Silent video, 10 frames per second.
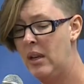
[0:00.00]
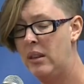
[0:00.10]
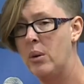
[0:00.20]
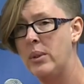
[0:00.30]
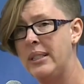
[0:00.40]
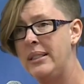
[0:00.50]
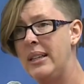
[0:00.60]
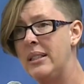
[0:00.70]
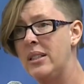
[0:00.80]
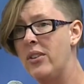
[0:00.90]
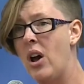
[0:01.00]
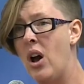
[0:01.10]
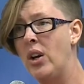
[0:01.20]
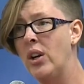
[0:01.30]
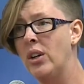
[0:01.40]
There was a sense of
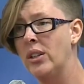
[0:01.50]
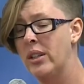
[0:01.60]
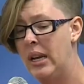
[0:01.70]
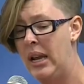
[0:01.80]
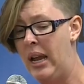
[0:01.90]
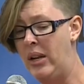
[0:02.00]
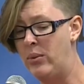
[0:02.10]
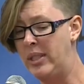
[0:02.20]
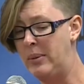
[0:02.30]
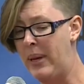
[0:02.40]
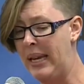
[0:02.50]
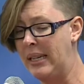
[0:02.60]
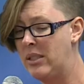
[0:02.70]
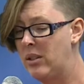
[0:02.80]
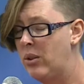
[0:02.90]
honor and
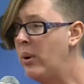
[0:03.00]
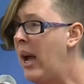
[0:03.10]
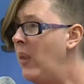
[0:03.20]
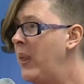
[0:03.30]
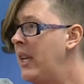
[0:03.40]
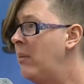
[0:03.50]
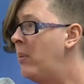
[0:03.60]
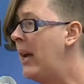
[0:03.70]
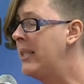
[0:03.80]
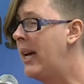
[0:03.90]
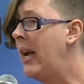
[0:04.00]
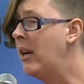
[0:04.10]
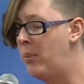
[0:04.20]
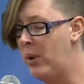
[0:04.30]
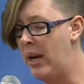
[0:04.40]
respect throughout the
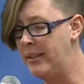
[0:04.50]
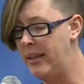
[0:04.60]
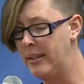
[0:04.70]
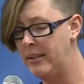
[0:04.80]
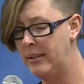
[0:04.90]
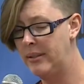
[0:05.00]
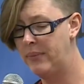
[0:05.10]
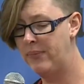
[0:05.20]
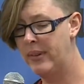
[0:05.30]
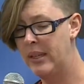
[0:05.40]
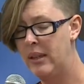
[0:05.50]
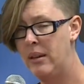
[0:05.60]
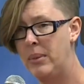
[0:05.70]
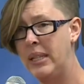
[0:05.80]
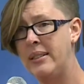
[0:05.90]
entire process,
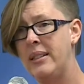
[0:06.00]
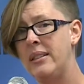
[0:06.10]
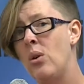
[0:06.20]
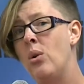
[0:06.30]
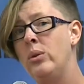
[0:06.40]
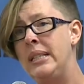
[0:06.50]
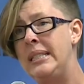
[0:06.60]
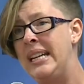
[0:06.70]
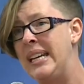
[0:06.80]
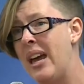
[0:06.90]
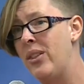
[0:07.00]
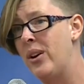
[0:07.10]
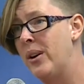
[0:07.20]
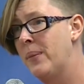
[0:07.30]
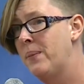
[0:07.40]
because it is only
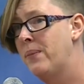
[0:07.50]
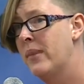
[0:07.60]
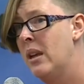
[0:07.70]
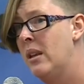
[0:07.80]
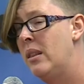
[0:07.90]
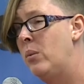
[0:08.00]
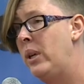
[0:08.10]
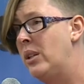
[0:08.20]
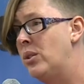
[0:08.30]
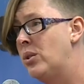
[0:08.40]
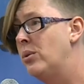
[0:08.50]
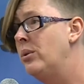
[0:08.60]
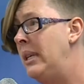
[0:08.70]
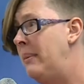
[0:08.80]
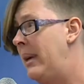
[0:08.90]
together that we can
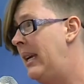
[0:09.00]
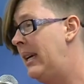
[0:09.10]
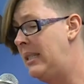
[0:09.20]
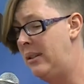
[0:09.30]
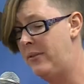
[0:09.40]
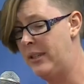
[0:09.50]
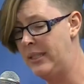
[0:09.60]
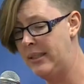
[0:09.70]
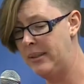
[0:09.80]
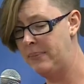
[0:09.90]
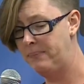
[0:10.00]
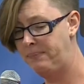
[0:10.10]
truly make a difference.